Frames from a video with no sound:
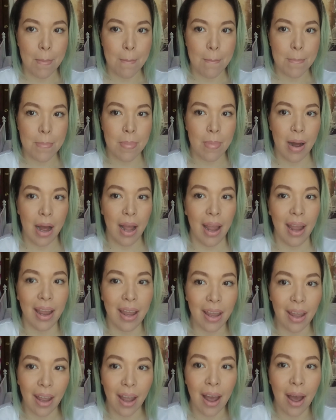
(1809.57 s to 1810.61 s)

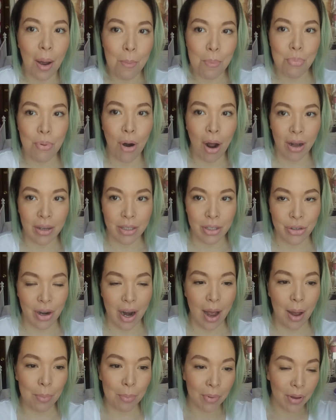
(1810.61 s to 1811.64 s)
my bra
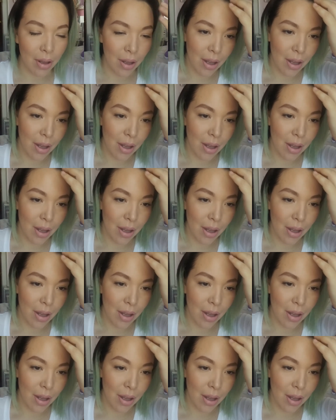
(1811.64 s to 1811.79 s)
strap.